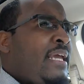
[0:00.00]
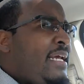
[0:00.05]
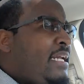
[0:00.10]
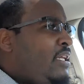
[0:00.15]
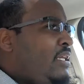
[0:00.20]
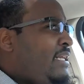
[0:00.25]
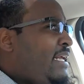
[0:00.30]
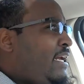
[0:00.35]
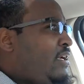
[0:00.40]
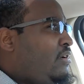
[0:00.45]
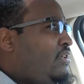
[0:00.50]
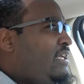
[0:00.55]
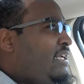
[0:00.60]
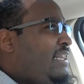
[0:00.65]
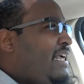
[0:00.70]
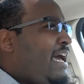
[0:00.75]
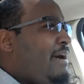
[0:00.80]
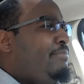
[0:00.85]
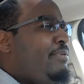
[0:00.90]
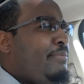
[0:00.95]
And not
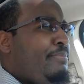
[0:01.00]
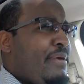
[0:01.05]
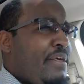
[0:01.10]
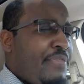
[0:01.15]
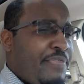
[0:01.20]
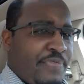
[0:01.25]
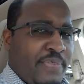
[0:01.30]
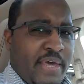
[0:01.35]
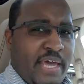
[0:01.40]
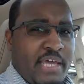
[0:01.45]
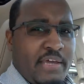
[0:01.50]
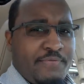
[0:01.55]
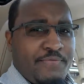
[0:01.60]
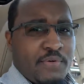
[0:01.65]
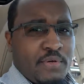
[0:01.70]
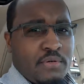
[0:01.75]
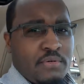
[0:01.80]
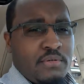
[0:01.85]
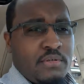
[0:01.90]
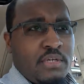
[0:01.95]
only that, but be
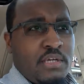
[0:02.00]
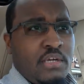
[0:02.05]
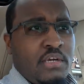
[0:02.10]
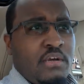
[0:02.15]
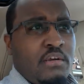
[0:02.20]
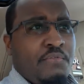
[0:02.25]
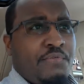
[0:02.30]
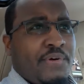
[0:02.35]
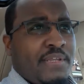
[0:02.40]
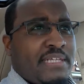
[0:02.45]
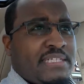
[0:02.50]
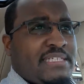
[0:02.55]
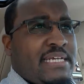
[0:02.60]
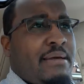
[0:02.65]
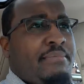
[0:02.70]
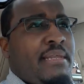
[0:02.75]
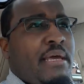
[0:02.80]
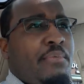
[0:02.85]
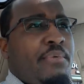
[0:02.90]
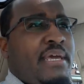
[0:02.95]
thankful for the
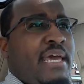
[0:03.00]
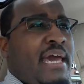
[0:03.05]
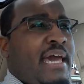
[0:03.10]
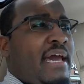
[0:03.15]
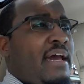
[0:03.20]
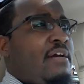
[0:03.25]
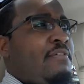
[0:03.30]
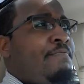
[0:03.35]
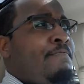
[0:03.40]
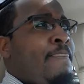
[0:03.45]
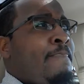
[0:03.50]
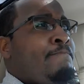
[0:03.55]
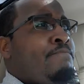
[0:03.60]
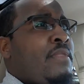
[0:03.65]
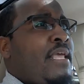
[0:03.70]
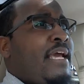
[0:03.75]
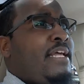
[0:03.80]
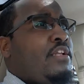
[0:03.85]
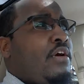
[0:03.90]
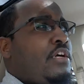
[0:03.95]
time that we have
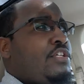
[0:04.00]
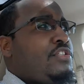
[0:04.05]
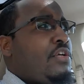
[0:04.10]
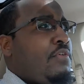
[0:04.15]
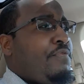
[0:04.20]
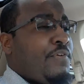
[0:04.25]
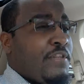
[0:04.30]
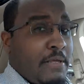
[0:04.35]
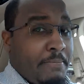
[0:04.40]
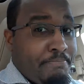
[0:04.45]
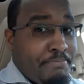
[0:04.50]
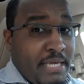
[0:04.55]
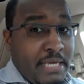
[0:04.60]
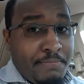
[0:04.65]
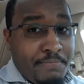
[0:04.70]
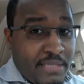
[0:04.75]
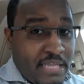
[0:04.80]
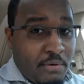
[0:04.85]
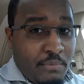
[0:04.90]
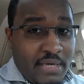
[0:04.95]
and also for the
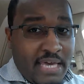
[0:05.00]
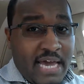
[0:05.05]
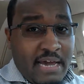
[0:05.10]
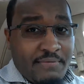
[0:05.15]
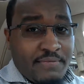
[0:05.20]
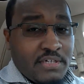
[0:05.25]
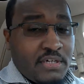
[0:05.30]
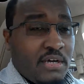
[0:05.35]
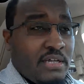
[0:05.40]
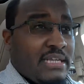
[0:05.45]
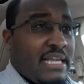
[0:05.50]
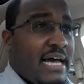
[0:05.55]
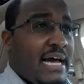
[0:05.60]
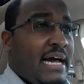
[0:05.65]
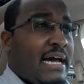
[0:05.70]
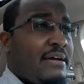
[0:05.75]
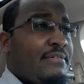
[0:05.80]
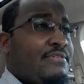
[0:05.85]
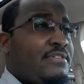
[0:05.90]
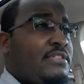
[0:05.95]
people that we have in our
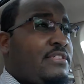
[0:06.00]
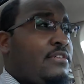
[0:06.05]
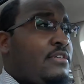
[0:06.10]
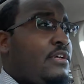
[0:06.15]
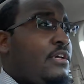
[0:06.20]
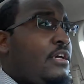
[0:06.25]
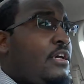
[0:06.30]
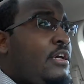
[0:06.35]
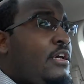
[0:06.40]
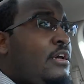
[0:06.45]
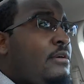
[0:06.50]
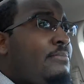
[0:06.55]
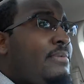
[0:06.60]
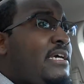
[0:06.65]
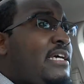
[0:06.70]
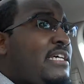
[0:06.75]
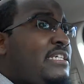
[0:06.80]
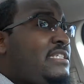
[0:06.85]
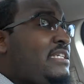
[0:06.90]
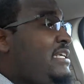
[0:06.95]
lives.
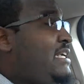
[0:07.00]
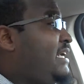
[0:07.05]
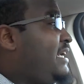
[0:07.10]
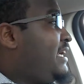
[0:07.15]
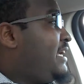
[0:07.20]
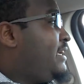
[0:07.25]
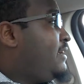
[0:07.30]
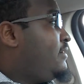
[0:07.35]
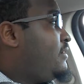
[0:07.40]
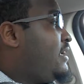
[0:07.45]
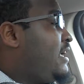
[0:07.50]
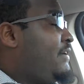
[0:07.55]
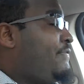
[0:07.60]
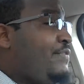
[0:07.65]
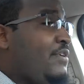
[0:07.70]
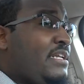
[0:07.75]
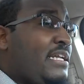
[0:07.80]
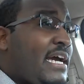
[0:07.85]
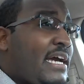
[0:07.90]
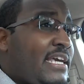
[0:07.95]
Because again,
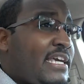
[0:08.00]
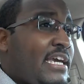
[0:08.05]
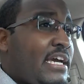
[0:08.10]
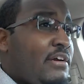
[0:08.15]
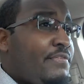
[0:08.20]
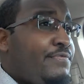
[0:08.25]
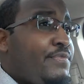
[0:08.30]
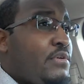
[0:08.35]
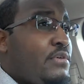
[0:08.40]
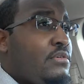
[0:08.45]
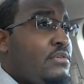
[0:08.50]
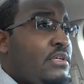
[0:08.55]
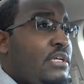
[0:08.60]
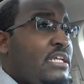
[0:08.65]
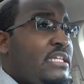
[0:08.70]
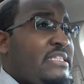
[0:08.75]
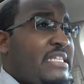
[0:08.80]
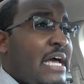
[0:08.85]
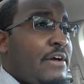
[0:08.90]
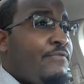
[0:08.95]
if you're not careful,
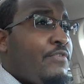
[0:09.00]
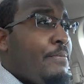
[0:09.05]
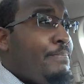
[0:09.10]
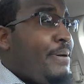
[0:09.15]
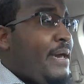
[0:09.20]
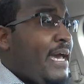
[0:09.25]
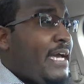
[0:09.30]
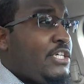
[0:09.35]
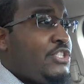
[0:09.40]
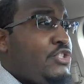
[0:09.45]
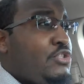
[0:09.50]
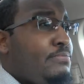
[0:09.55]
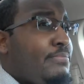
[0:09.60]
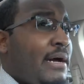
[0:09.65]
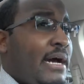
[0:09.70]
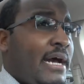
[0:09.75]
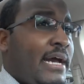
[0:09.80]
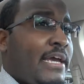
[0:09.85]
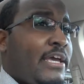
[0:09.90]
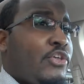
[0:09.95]
life will pass you
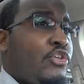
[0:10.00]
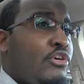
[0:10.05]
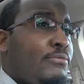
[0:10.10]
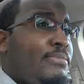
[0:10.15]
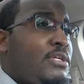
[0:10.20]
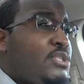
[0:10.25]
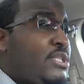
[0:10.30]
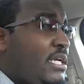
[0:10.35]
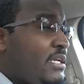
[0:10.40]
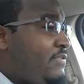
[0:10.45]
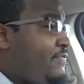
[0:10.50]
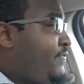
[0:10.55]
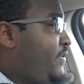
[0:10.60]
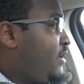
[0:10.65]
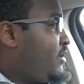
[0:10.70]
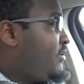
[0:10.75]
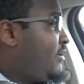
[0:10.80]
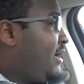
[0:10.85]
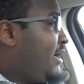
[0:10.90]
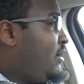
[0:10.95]
by and you'll be trying to
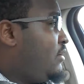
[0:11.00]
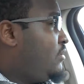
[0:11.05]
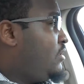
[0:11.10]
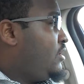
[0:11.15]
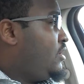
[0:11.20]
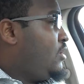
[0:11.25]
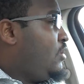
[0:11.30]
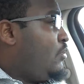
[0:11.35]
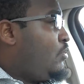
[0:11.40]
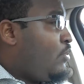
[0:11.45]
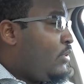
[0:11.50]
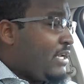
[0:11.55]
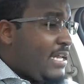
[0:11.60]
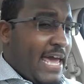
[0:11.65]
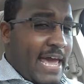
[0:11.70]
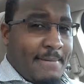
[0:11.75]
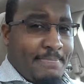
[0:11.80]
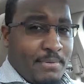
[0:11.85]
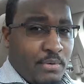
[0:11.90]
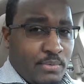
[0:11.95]
figure out what
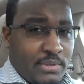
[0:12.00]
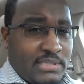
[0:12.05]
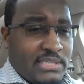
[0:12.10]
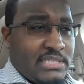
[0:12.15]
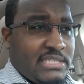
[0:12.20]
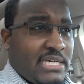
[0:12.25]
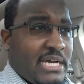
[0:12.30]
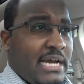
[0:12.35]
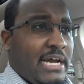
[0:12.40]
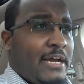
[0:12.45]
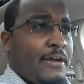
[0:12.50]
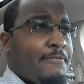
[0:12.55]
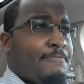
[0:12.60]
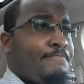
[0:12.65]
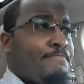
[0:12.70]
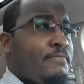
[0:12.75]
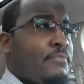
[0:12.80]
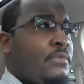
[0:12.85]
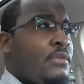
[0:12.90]
happened with the time.